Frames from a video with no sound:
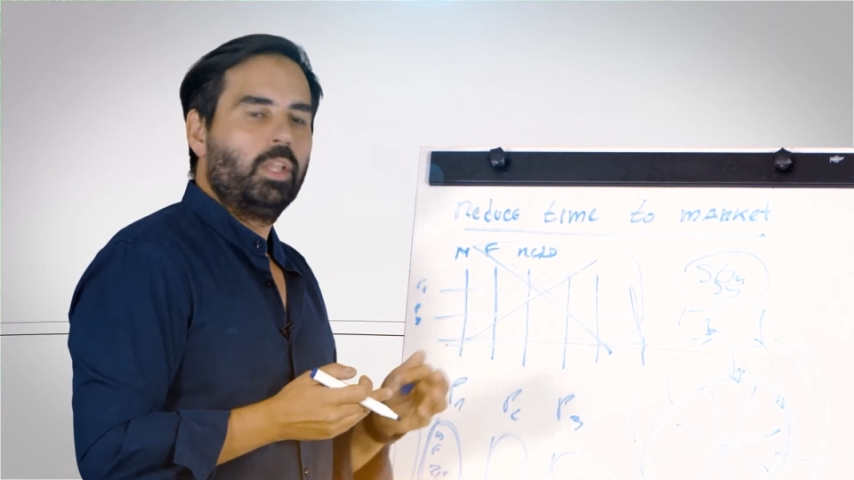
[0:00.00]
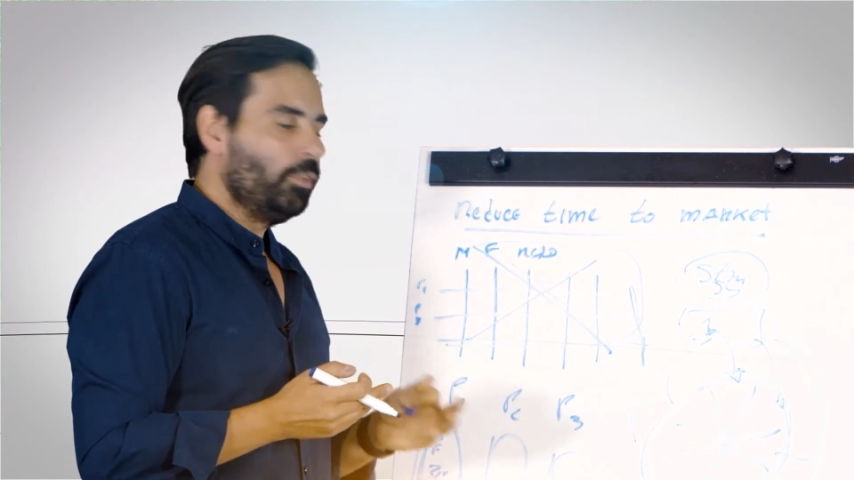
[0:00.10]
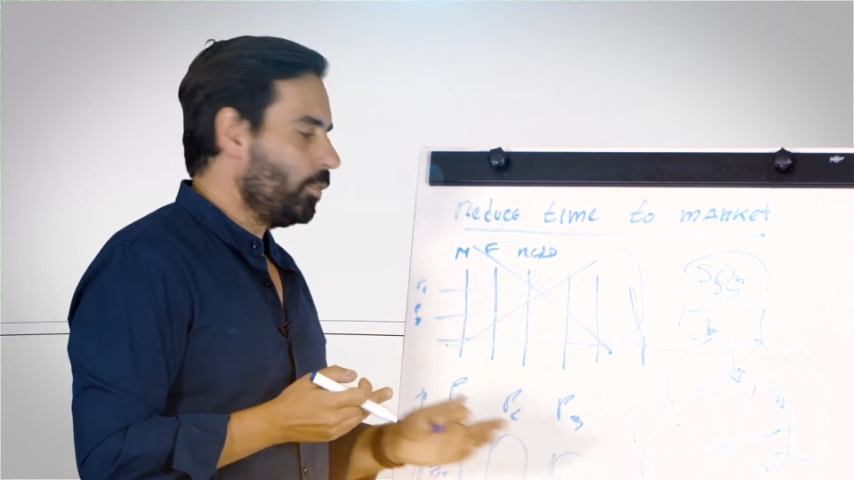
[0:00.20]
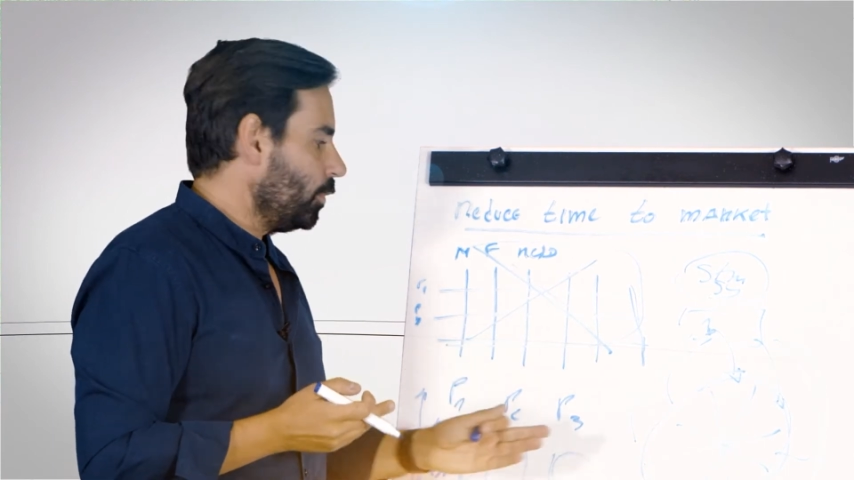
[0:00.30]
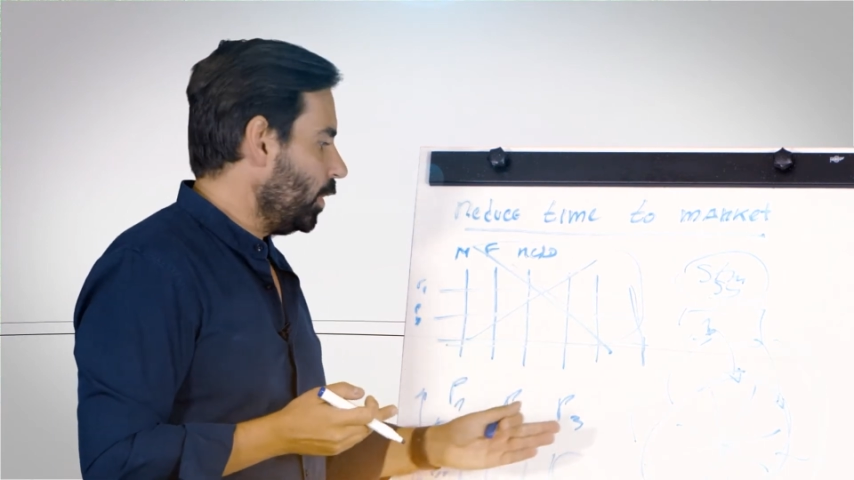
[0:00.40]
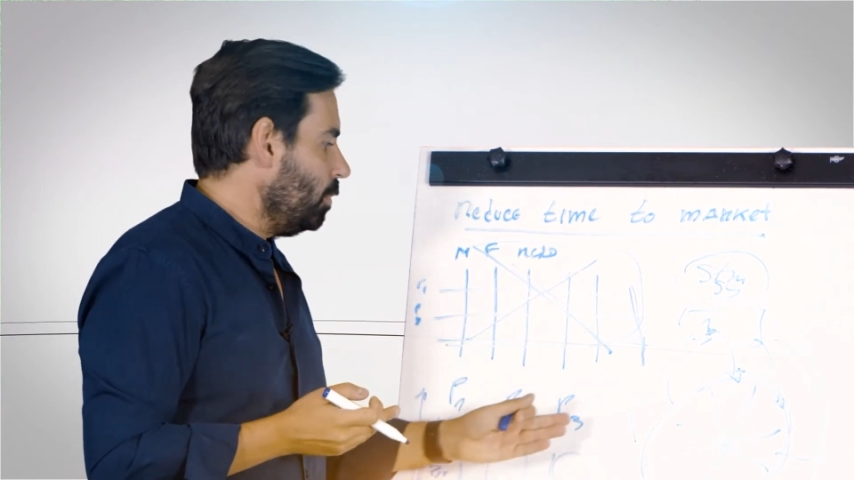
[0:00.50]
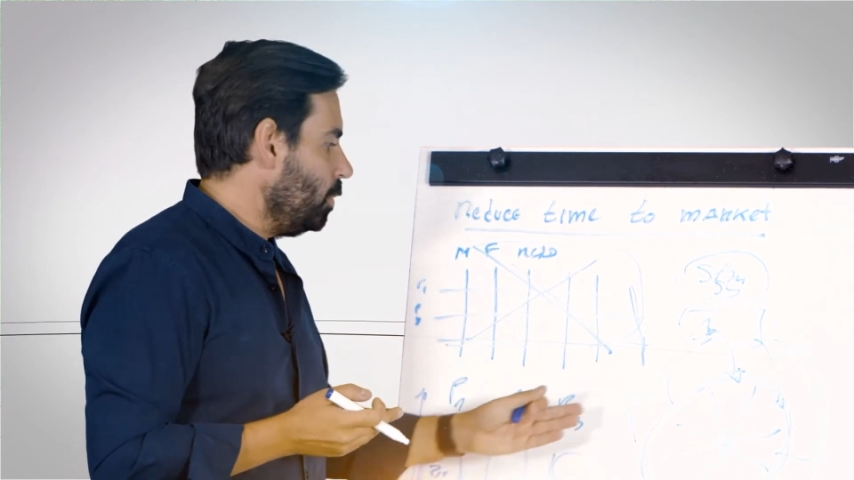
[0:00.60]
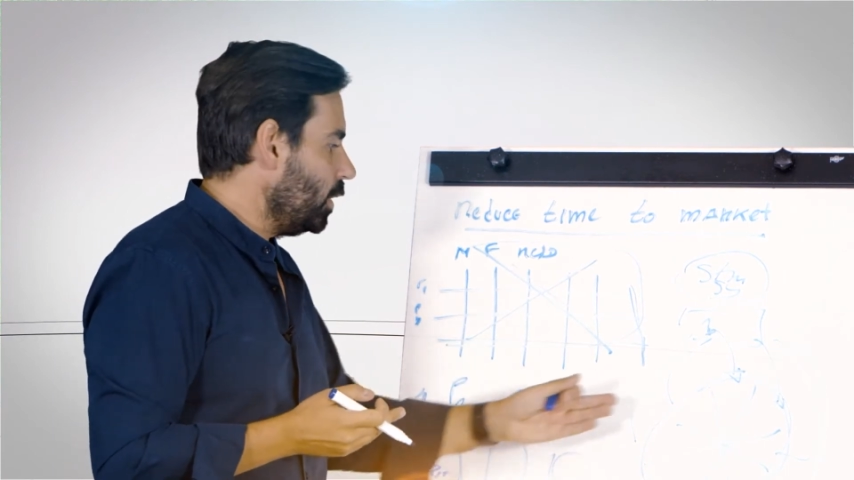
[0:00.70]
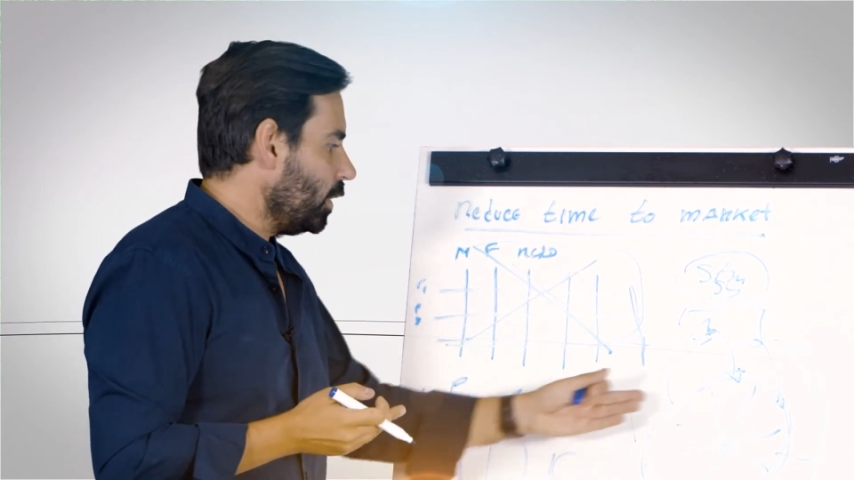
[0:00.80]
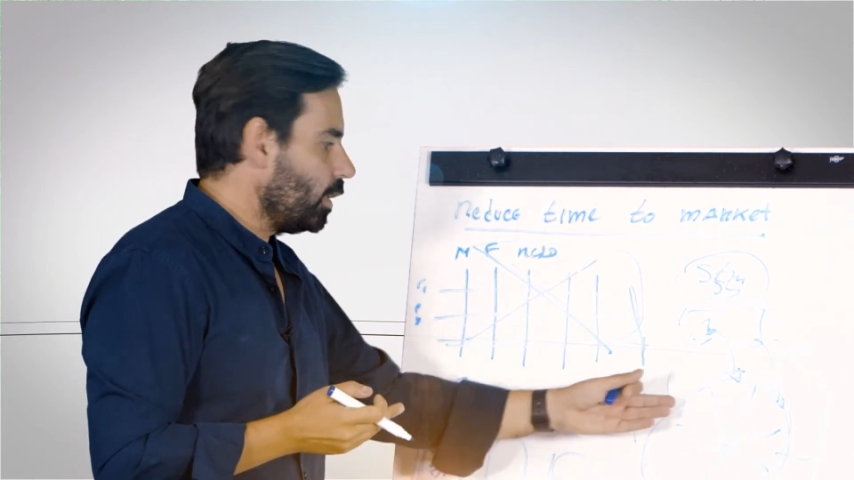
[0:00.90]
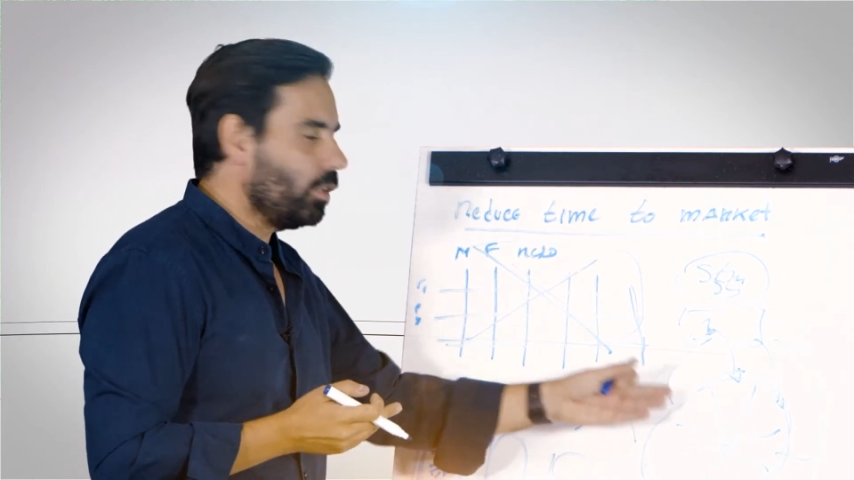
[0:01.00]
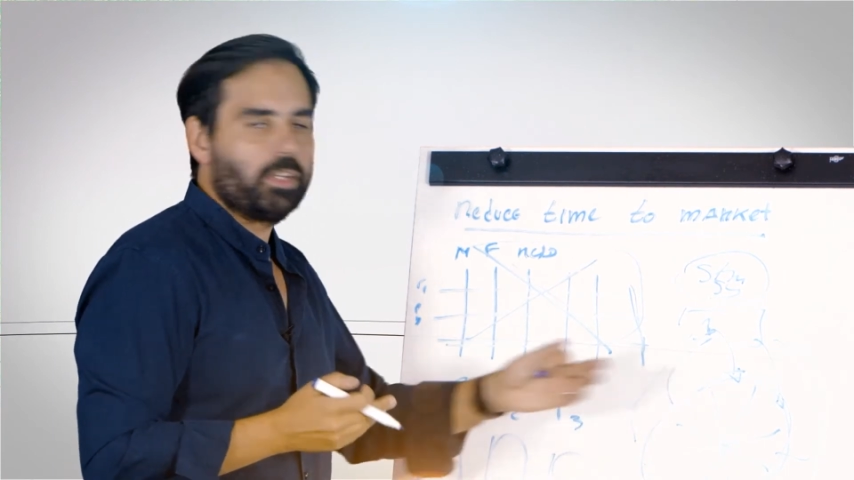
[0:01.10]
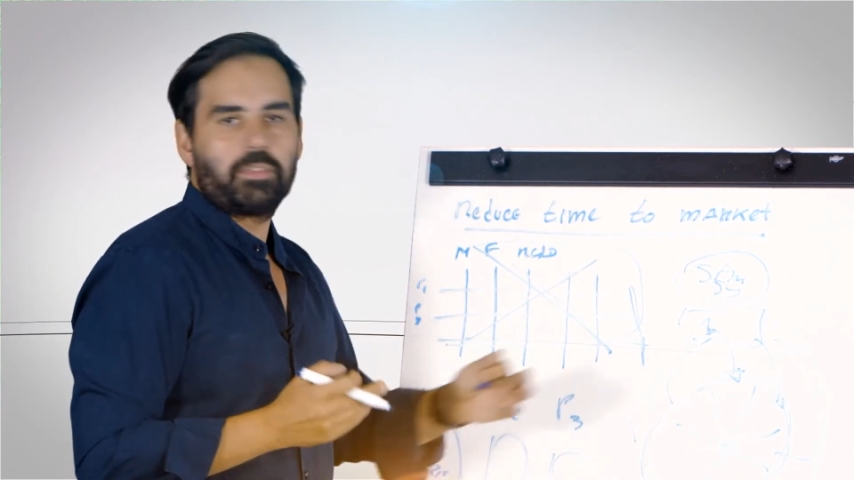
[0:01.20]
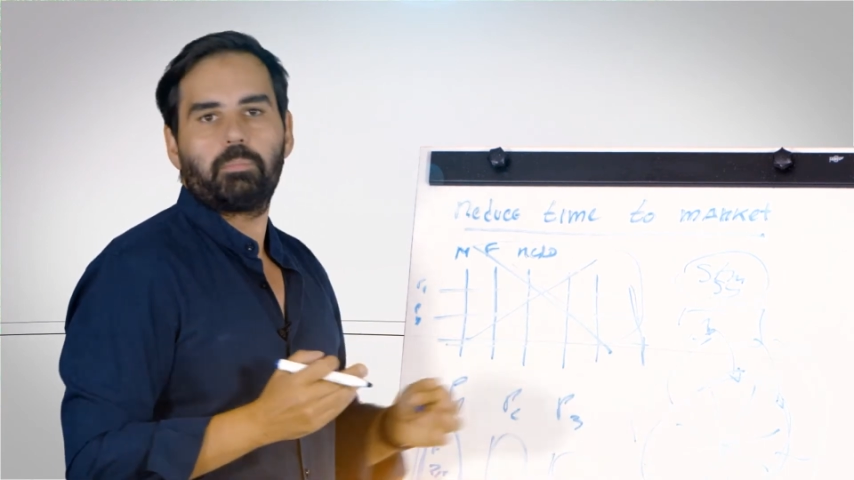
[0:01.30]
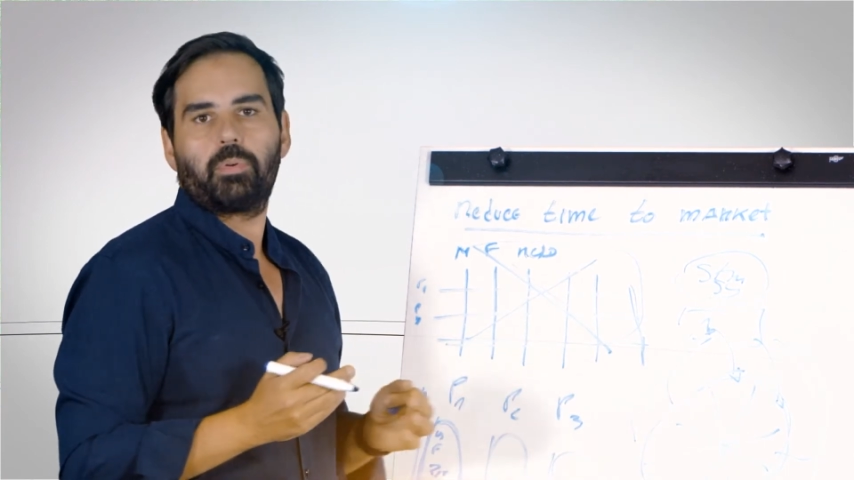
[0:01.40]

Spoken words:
So they immediately create a